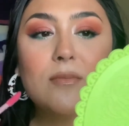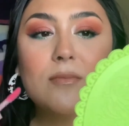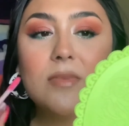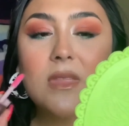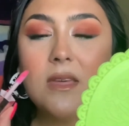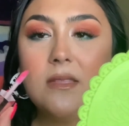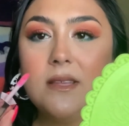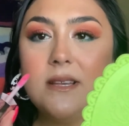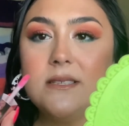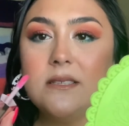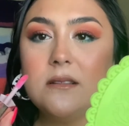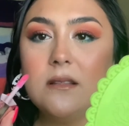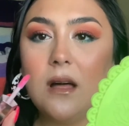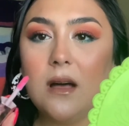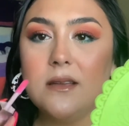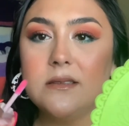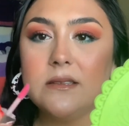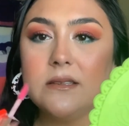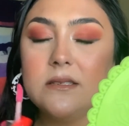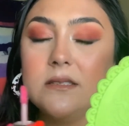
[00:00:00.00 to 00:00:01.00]
These
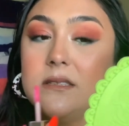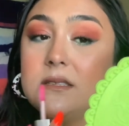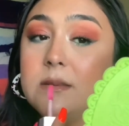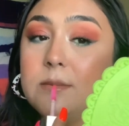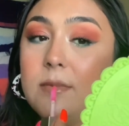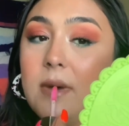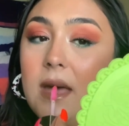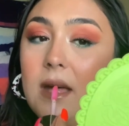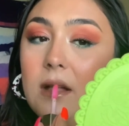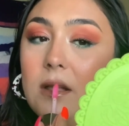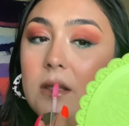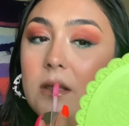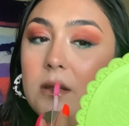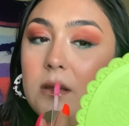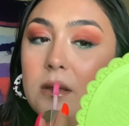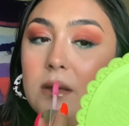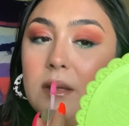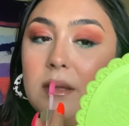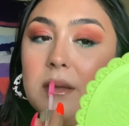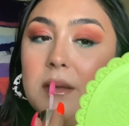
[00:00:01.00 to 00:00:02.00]
glosses smell
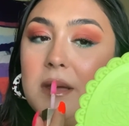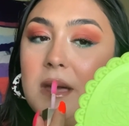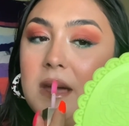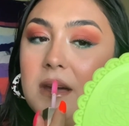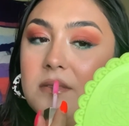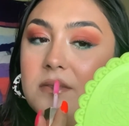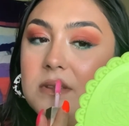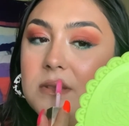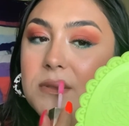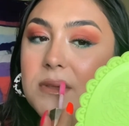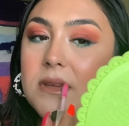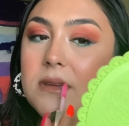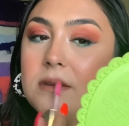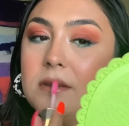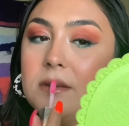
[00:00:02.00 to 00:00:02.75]
heavenly.